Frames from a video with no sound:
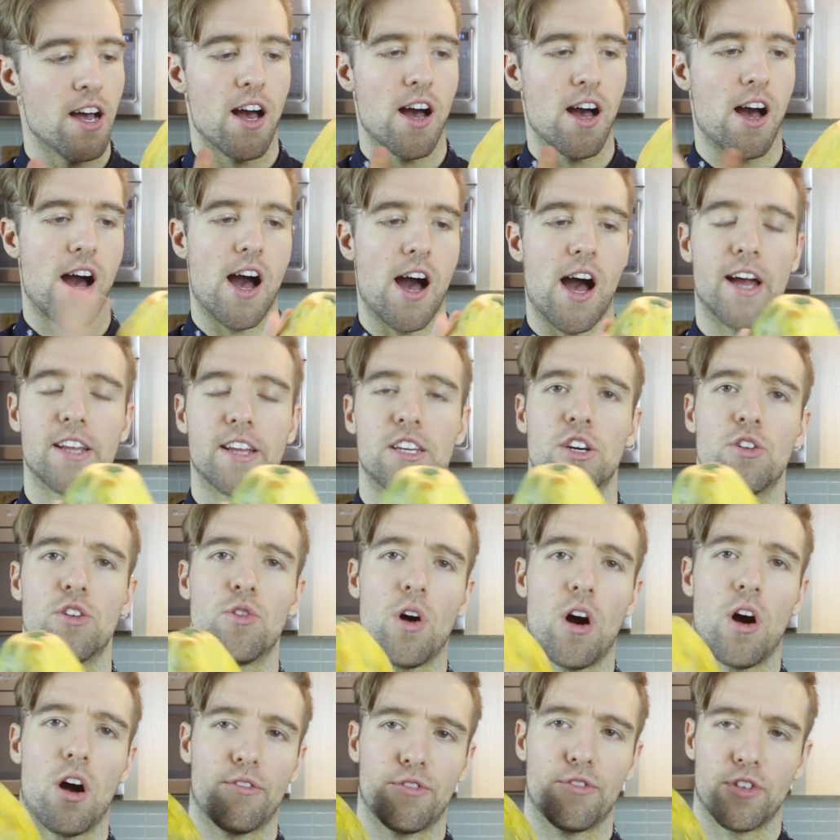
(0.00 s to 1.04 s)
Uh, I don't
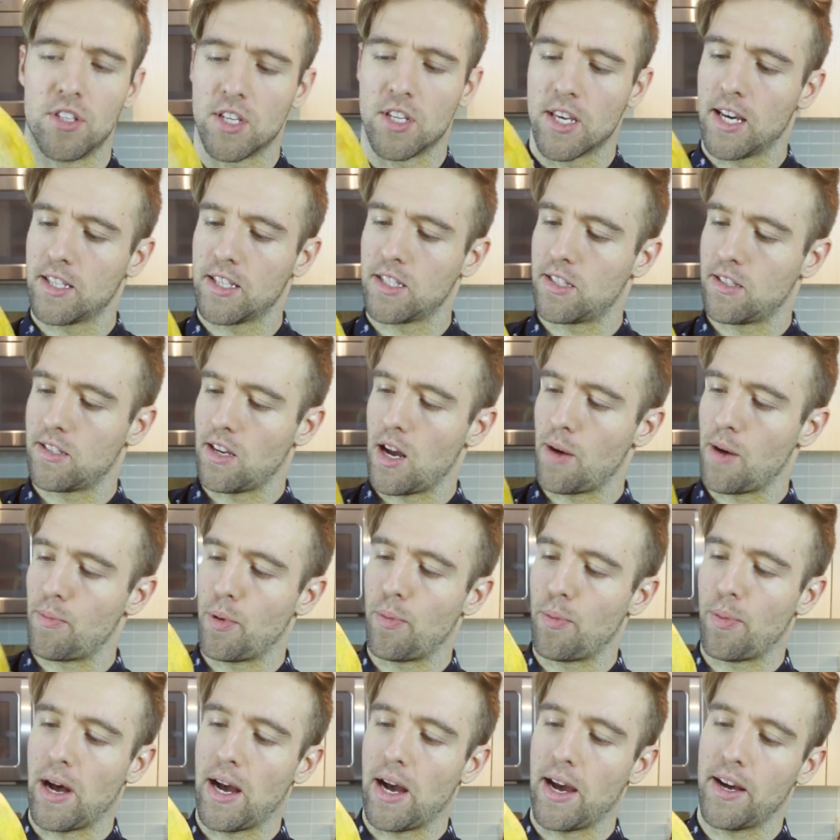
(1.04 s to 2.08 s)
often get uh,
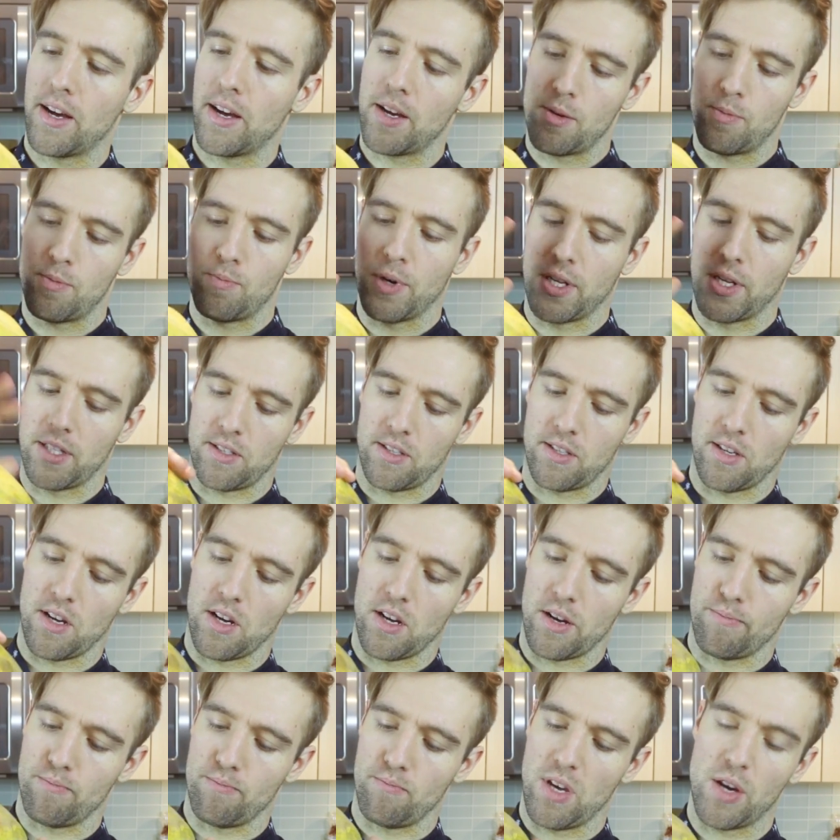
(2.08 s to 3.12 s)
papaya, but
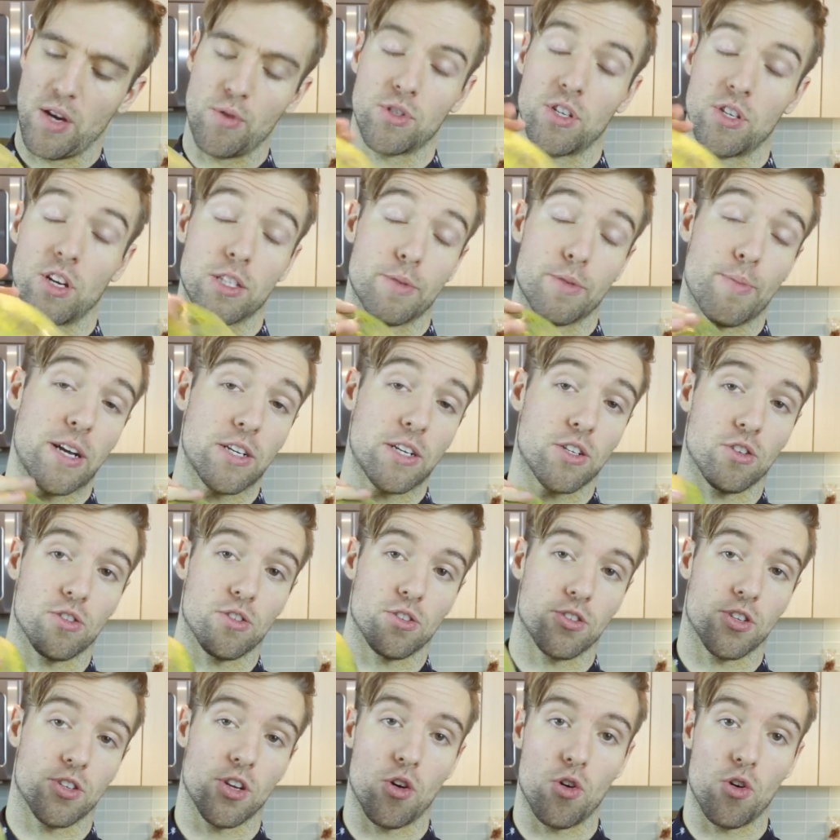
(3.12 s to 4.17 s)
um, it was on special,
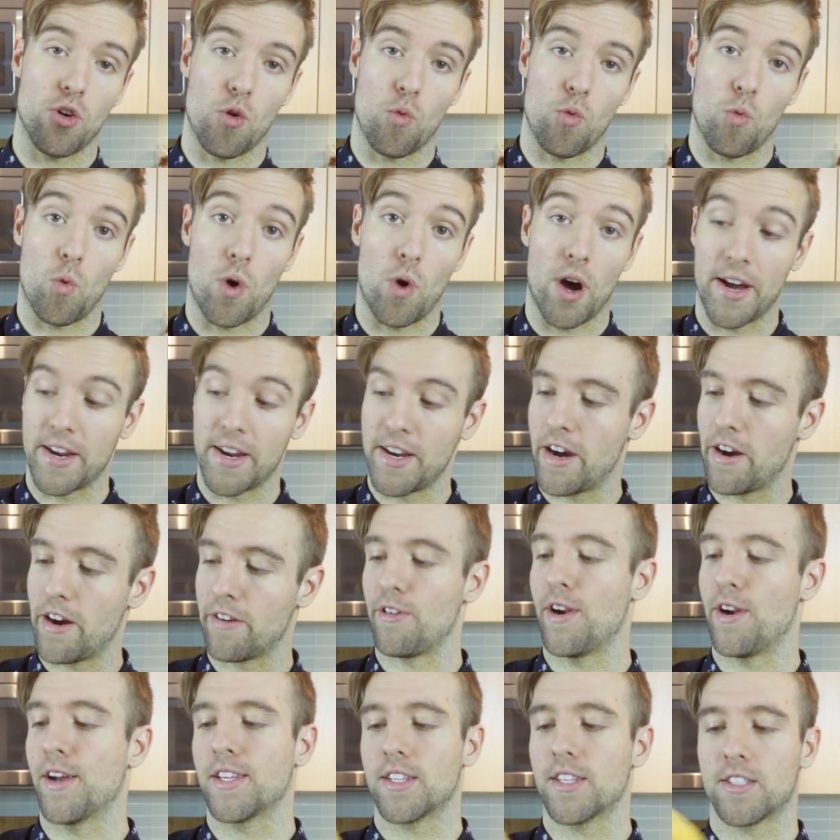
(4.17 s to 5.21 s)
so why not,
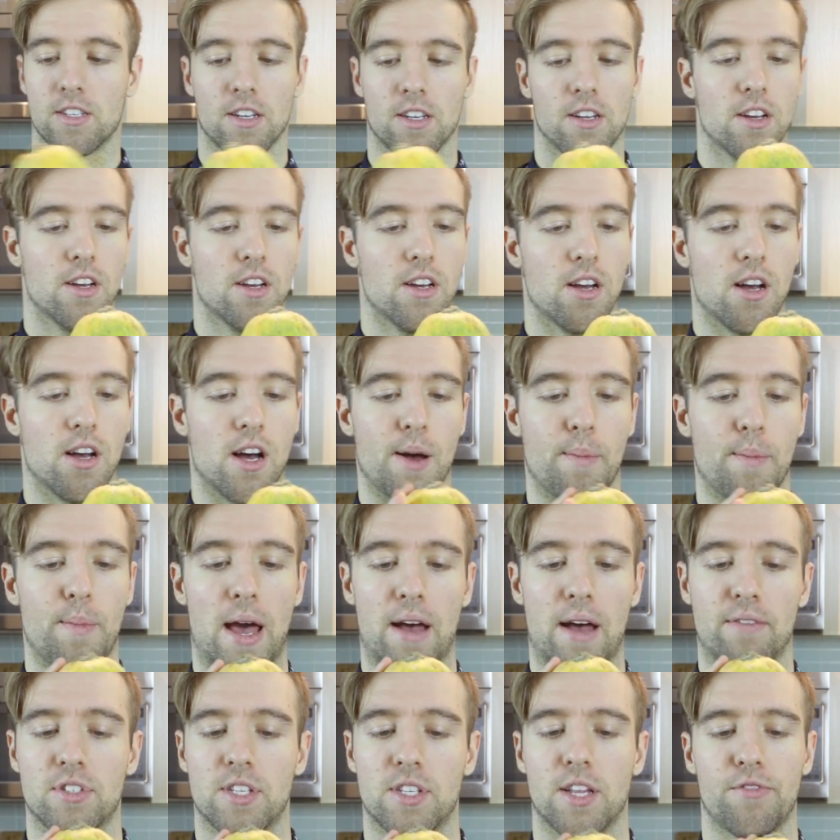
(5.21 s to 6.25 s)
right? Um,
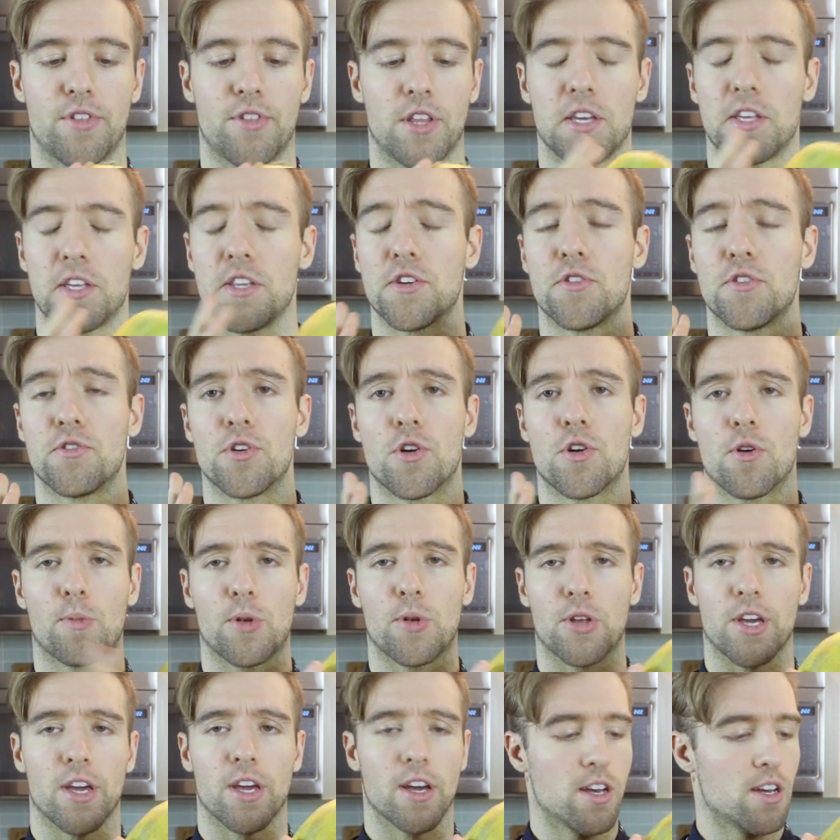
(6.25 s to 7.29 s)
have stuff that you don't
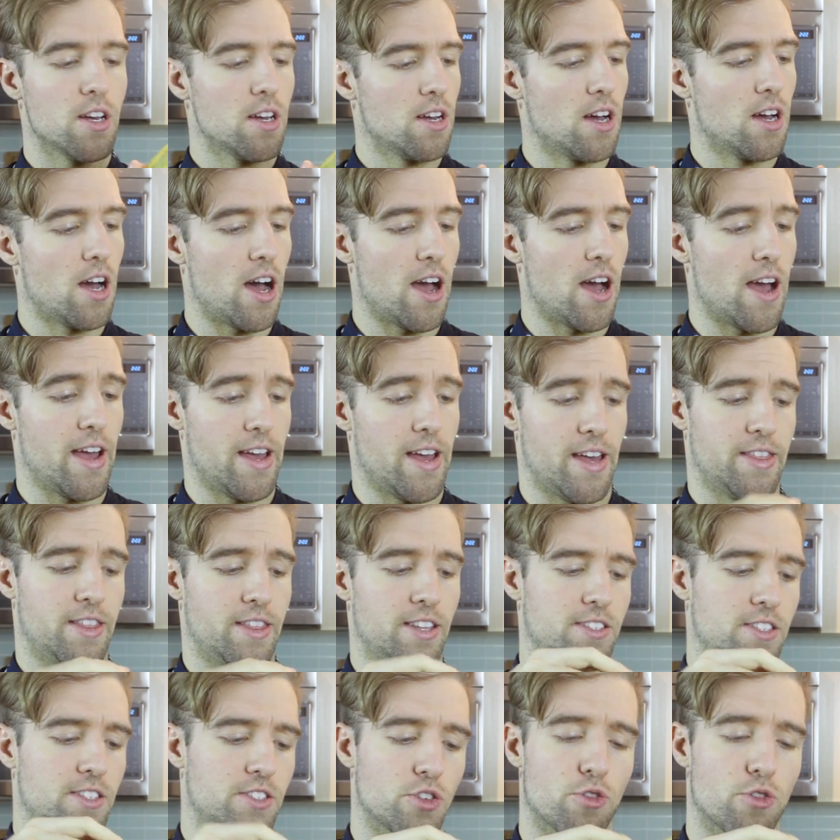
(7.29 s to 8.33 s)
normally. Uh, and
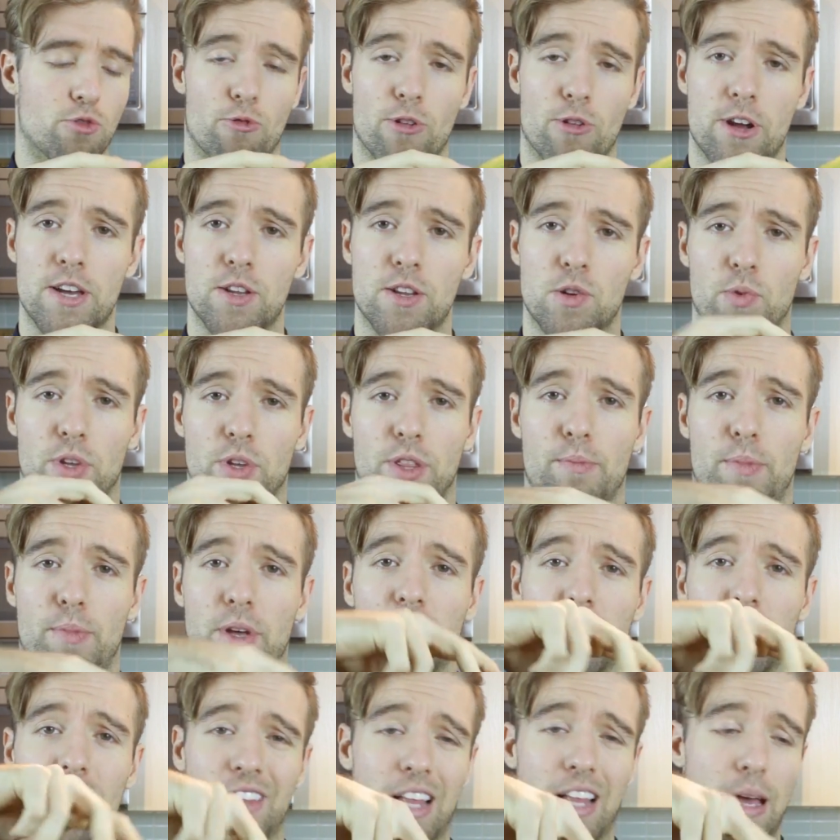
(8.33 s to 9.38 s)
this is great with a bit
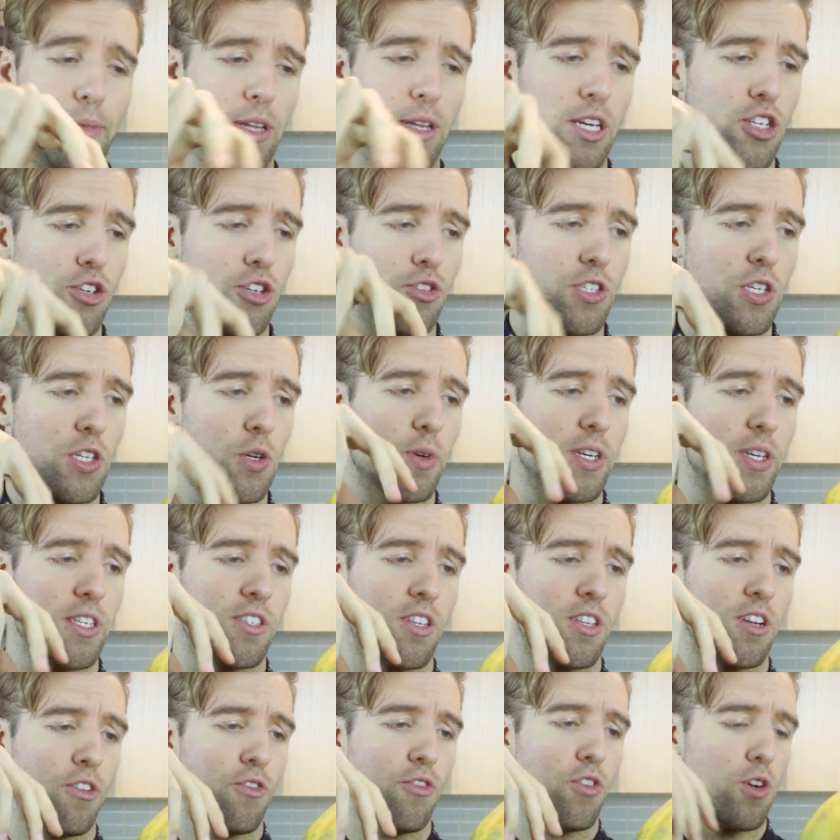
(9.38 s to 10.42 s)
of lemon juice
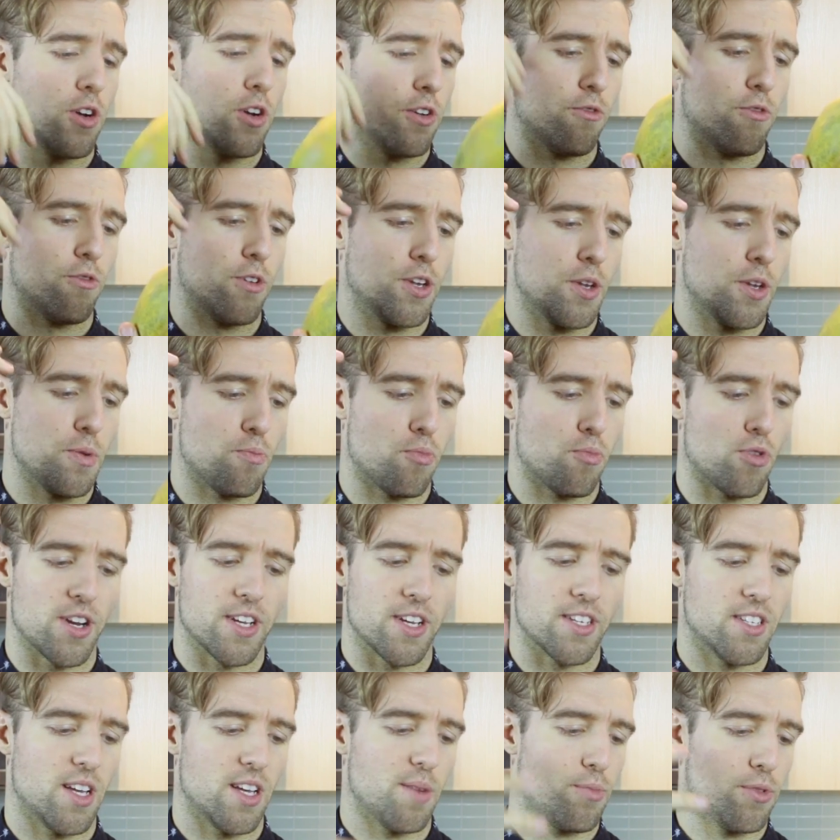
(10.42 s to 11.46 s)
squeezed over. It really
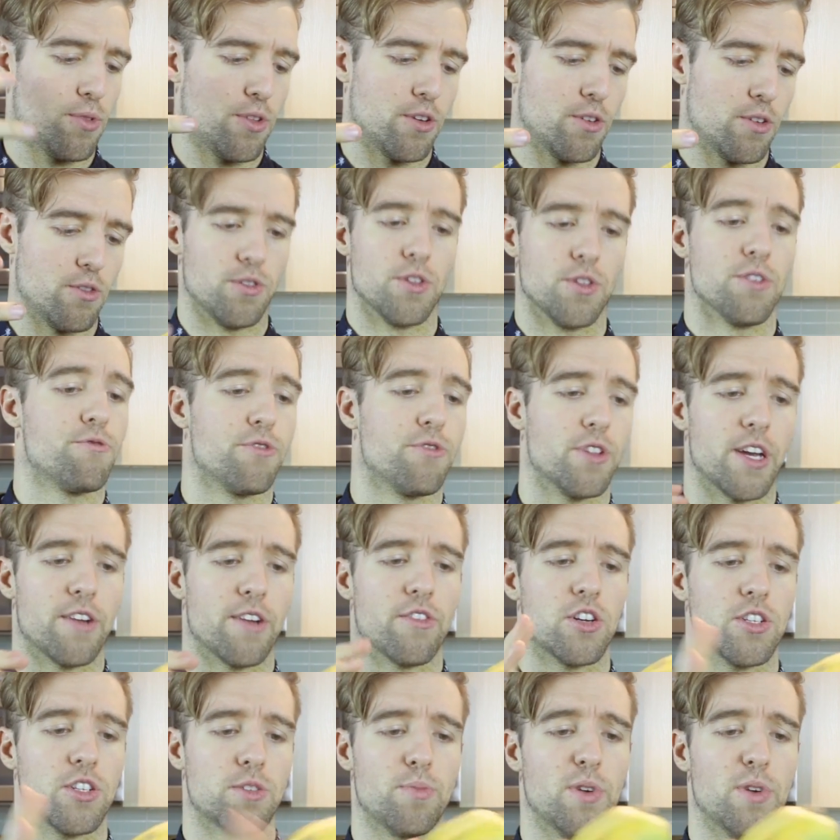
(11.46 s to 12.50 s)
brings up the, the
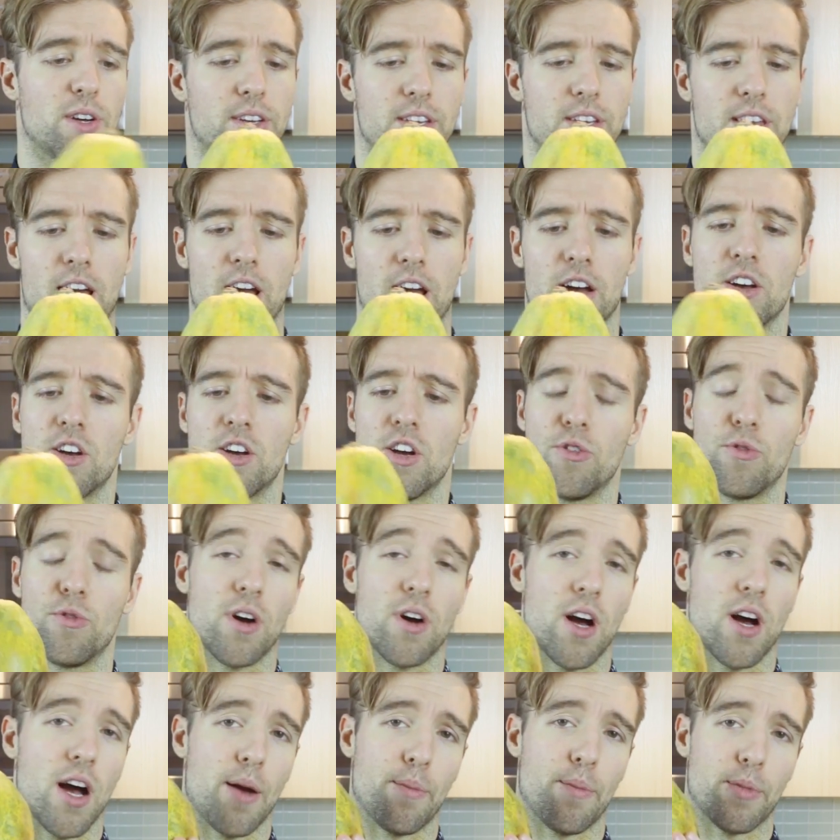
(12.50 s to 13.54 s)
flavors, but yeah,
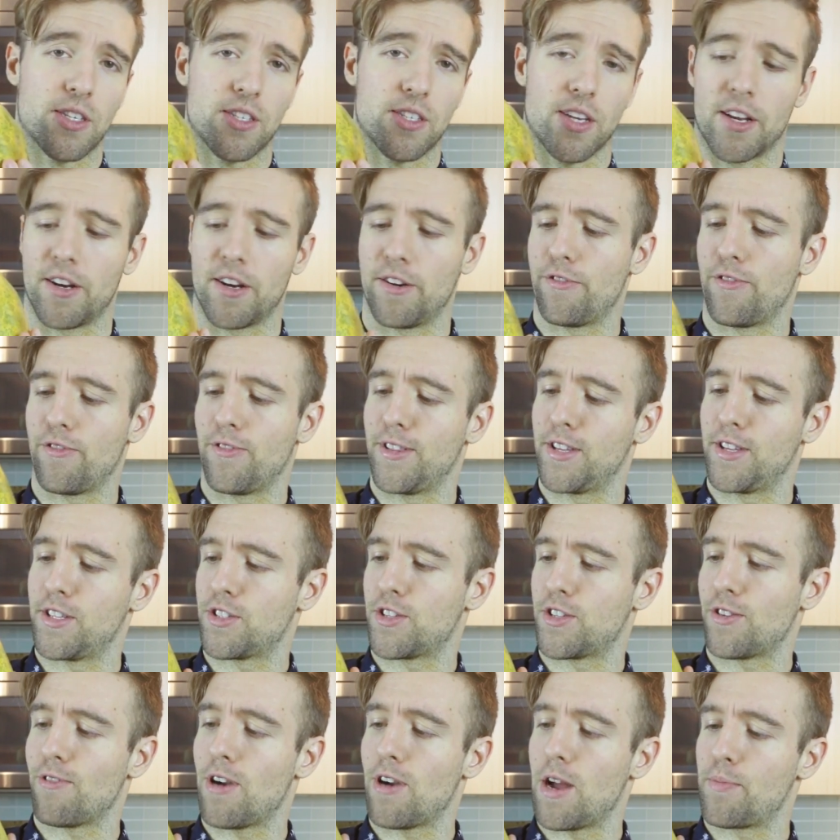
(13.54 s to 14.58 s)
I'm excited for this
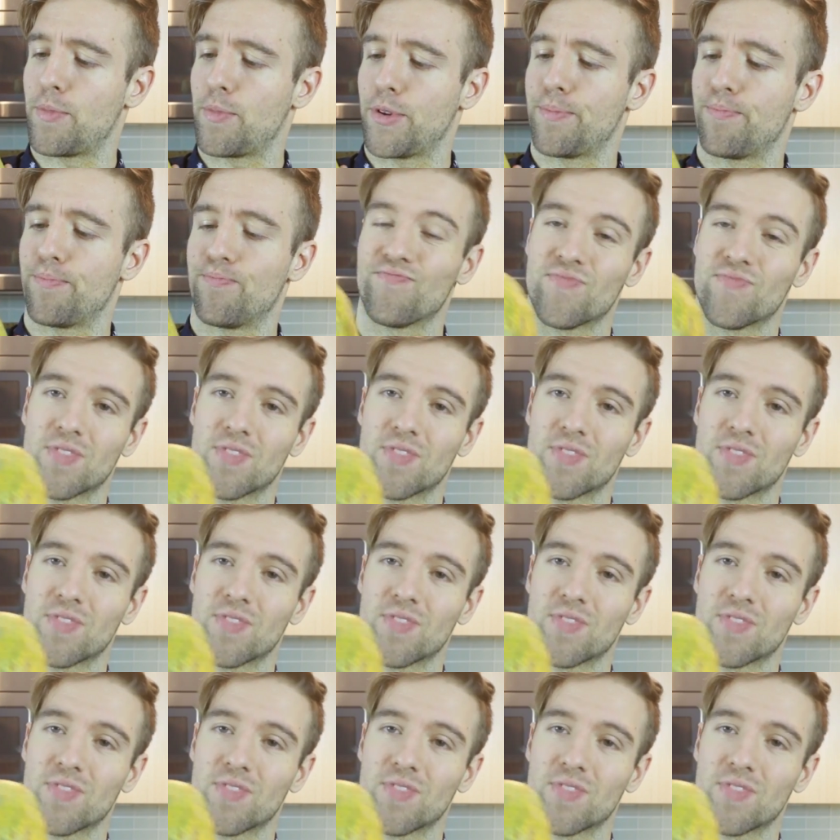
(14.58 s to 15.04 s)
to ripen.